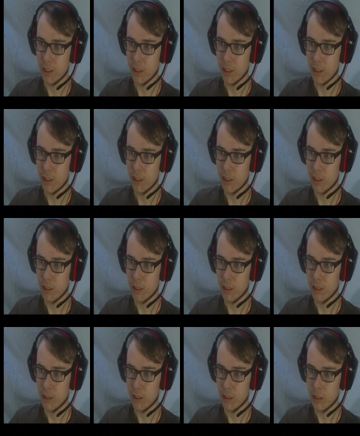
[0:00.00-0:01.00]

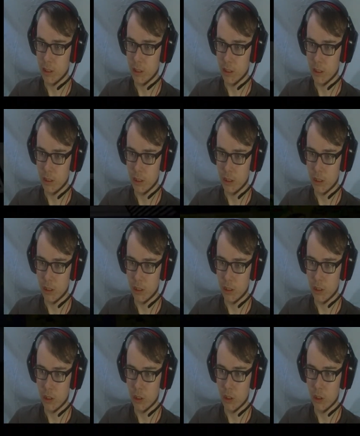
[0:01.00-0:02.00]

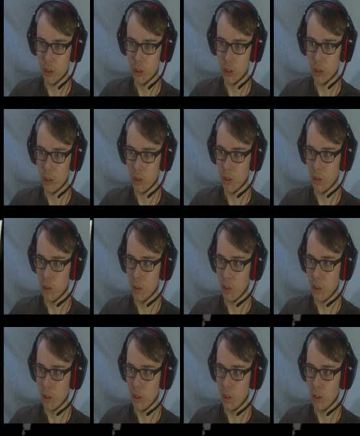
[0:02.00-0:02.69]
Nobody speaks.